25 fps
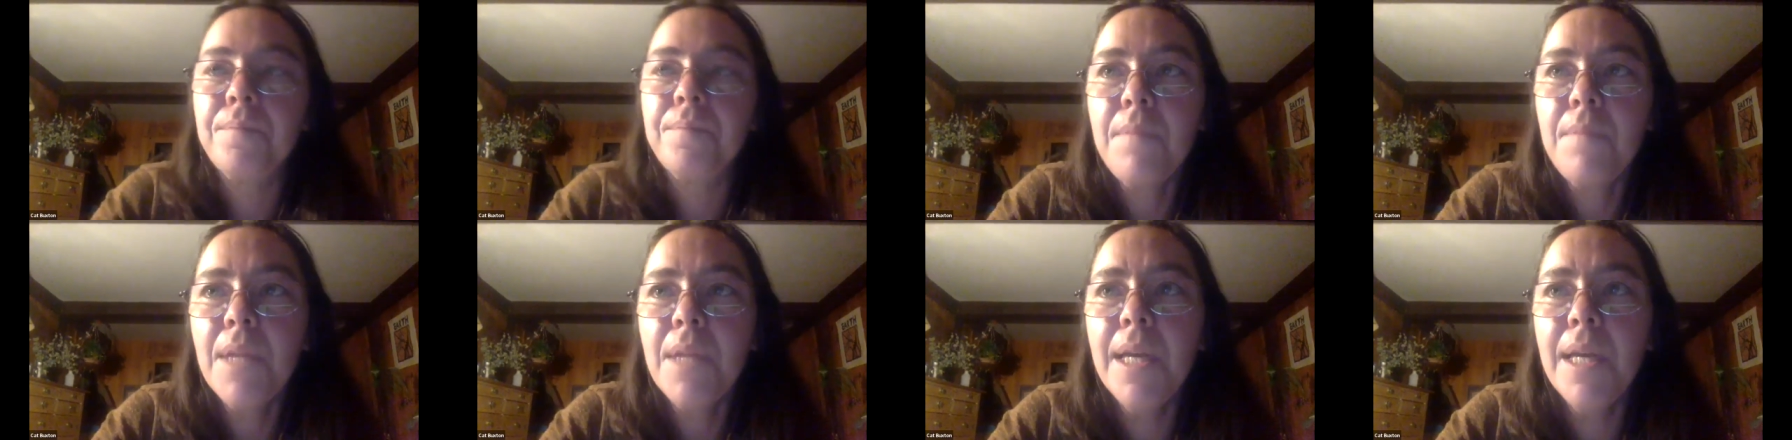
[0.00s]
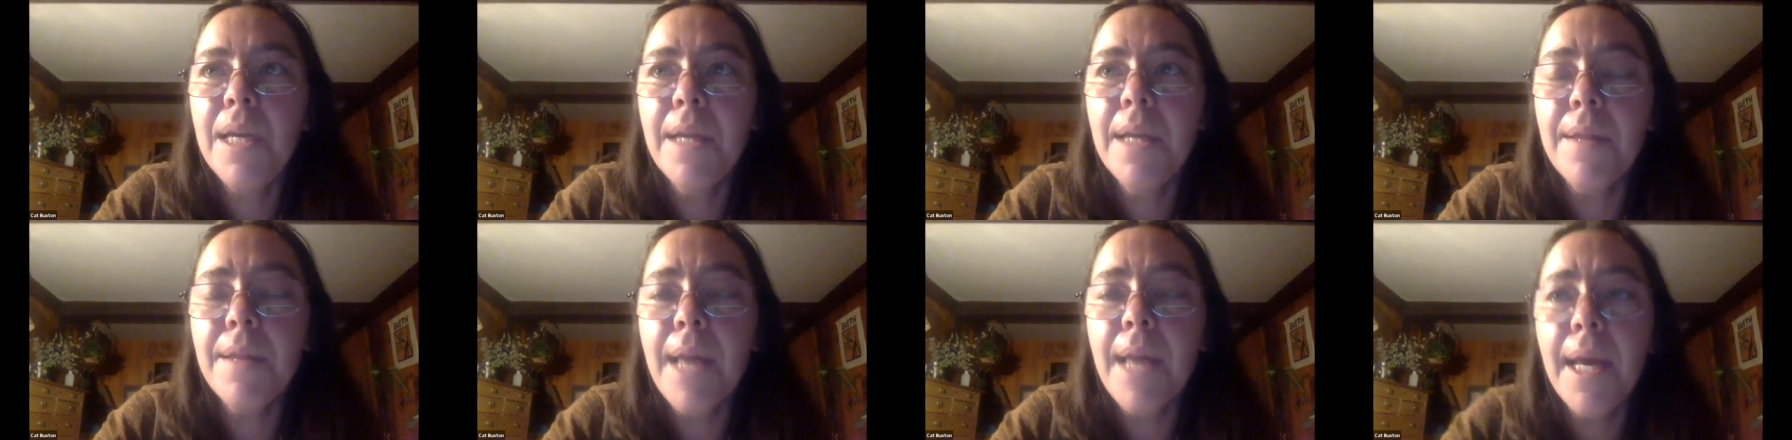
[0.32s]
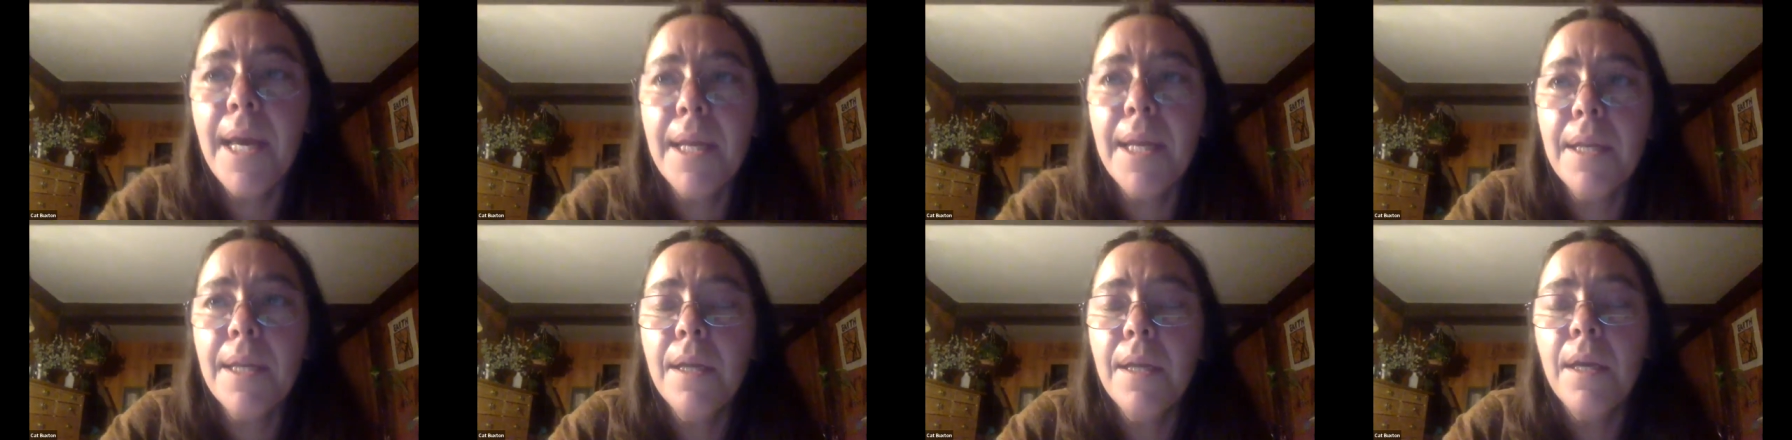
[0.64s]
And
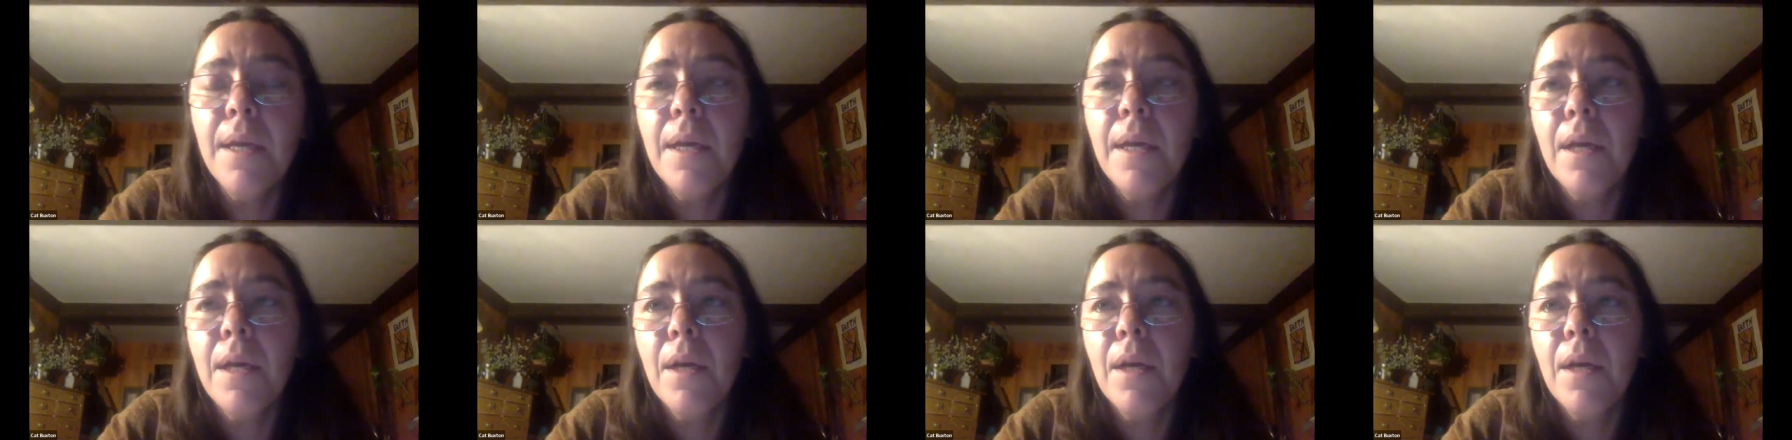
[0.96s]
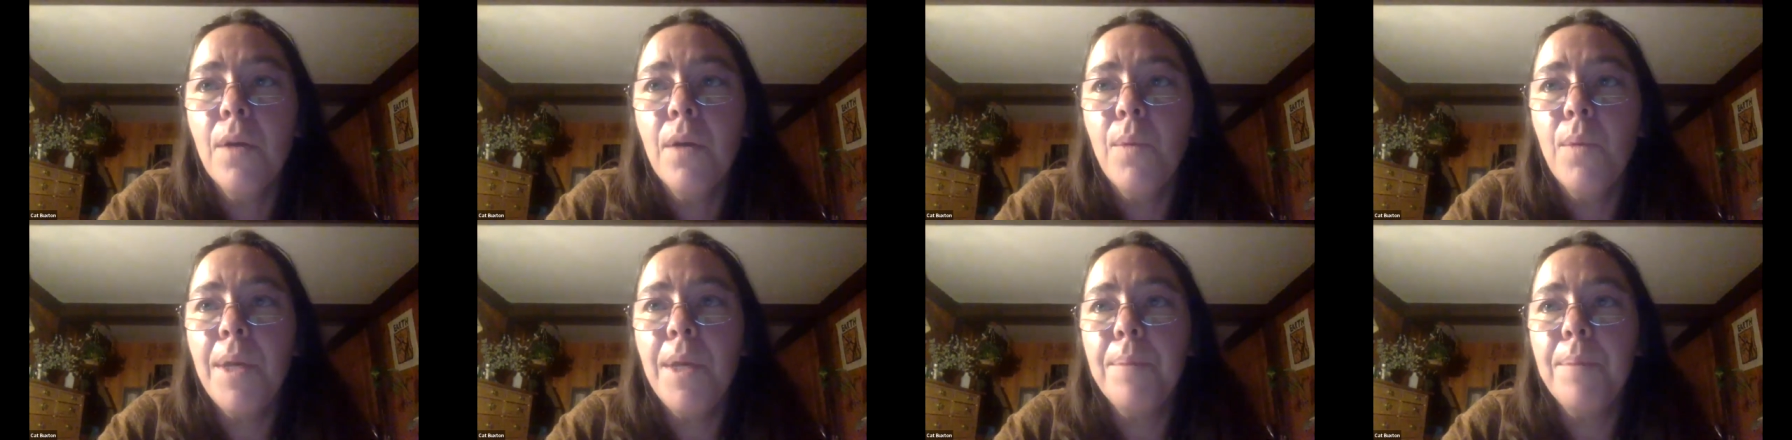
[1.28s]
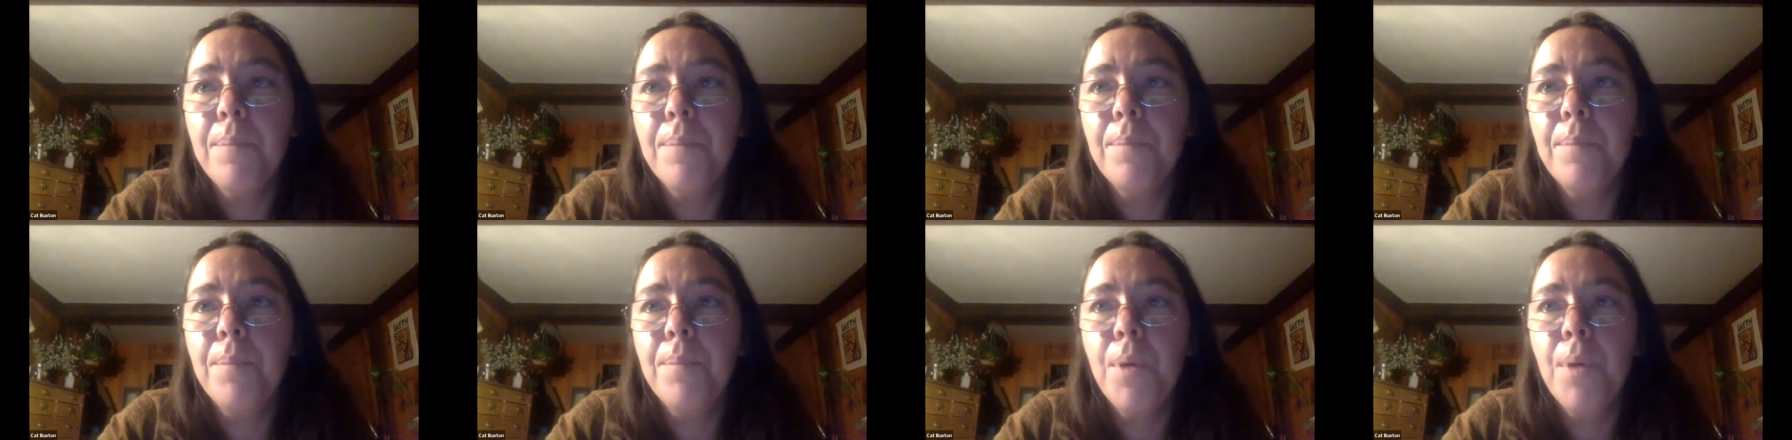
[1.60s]
then
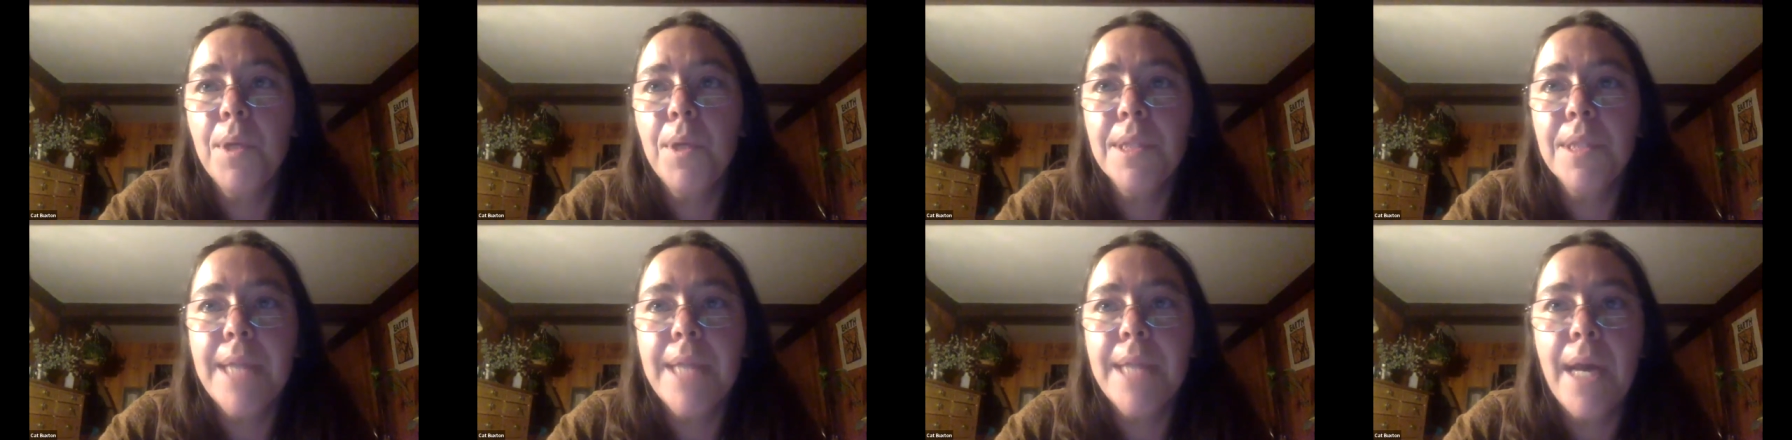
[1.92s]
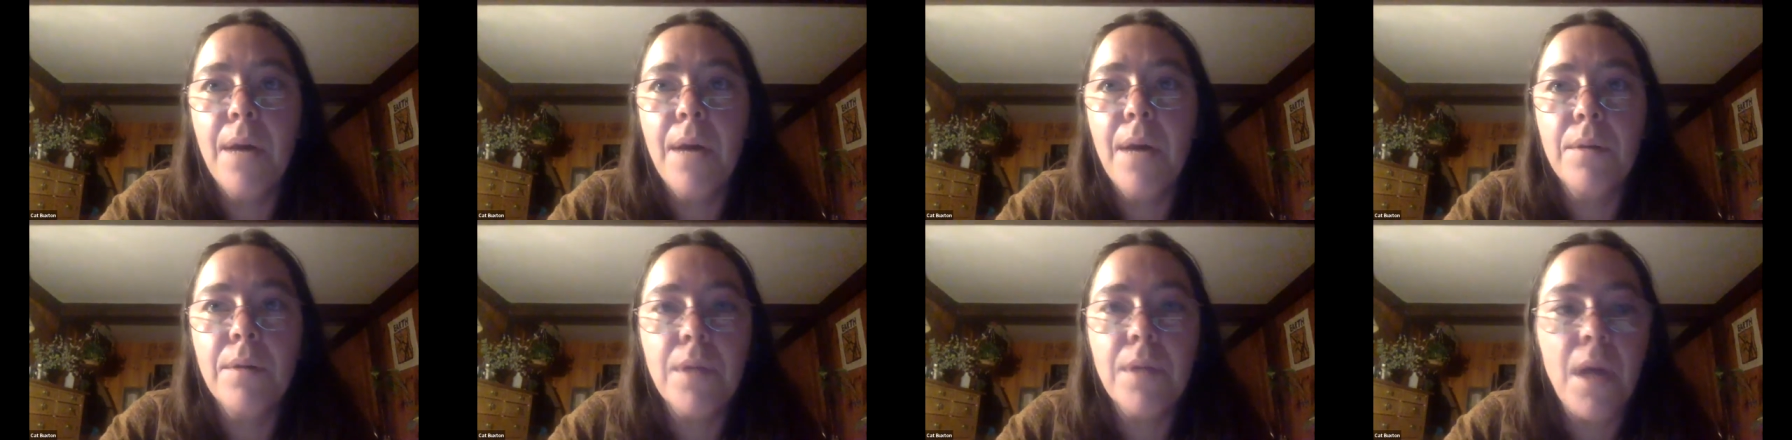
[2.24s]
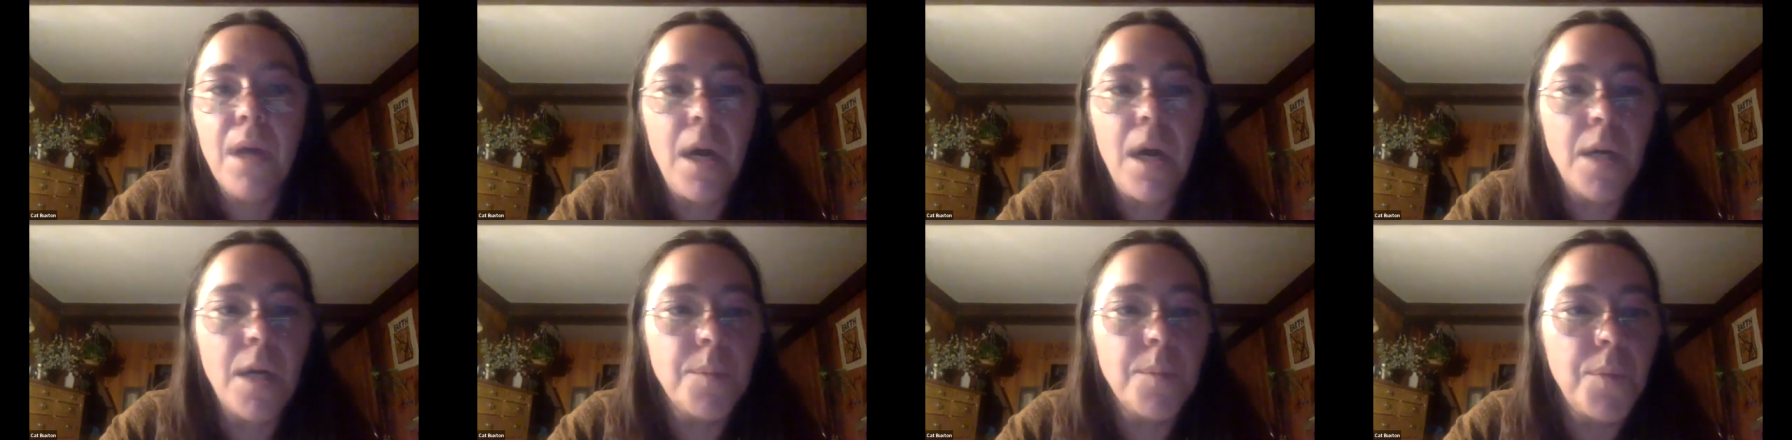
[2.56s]
we put down
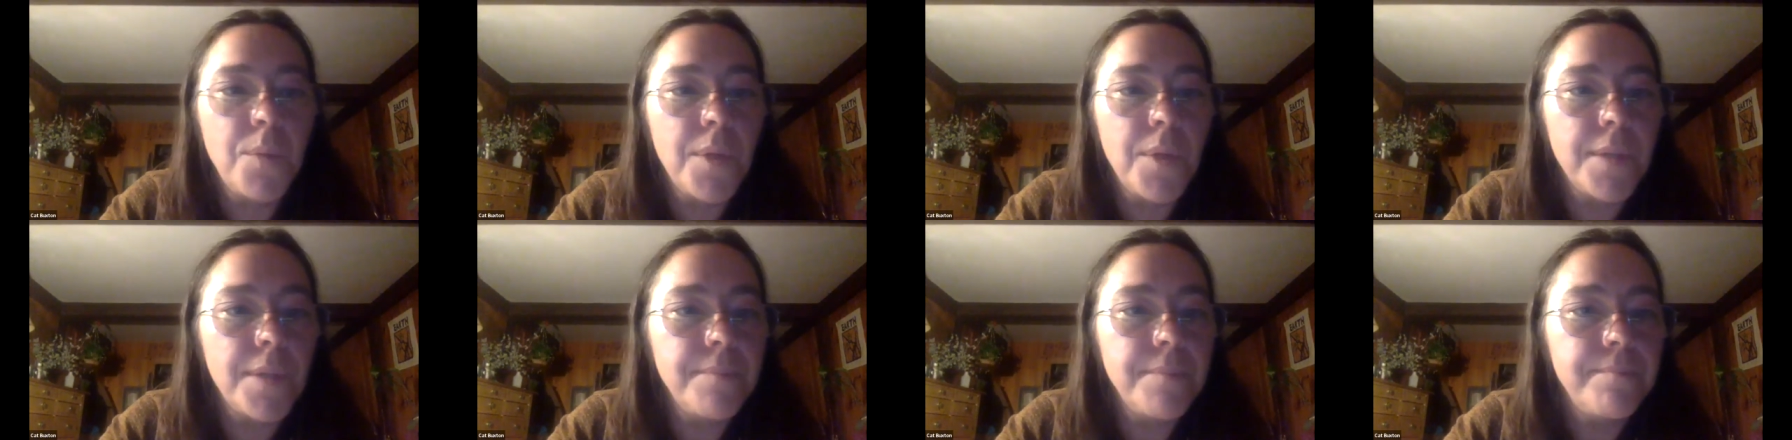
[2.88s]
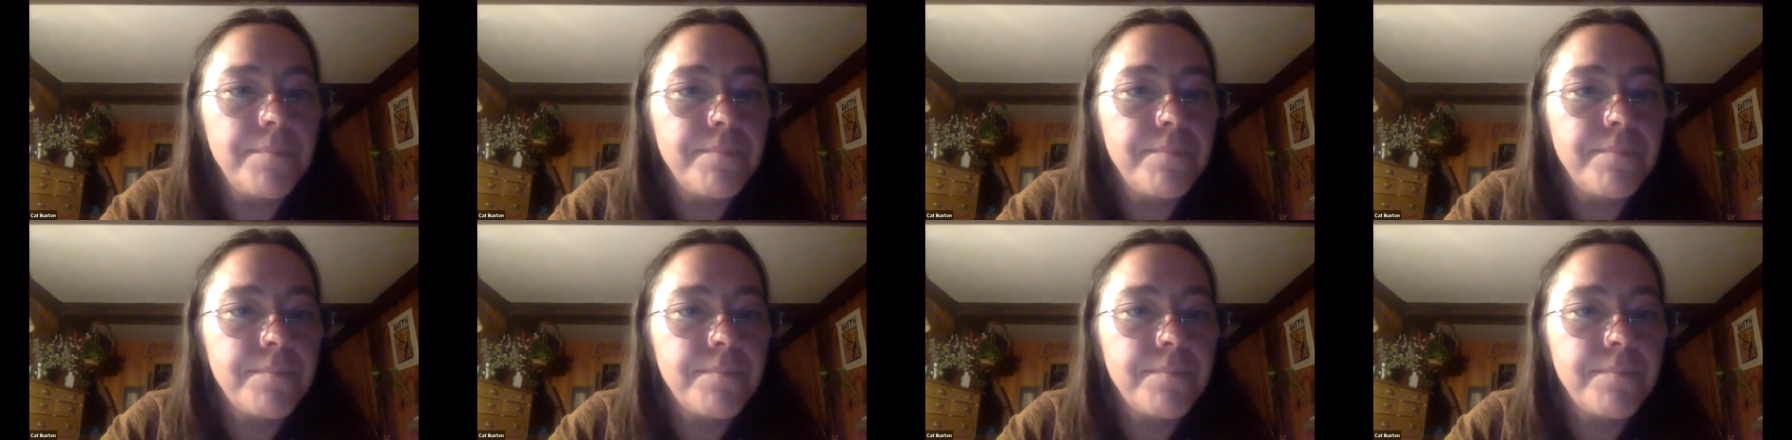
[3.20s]
cardboard.